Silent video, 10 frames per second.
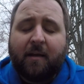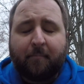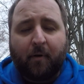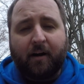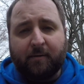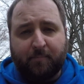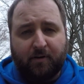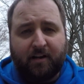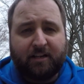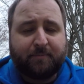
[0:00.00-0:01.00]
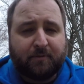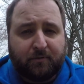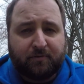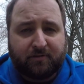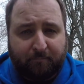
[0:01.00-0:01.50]
Brandenburg has
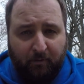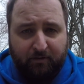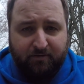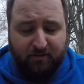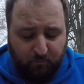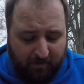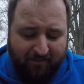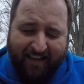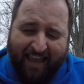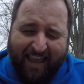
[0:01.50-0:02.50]
produced some perch as well.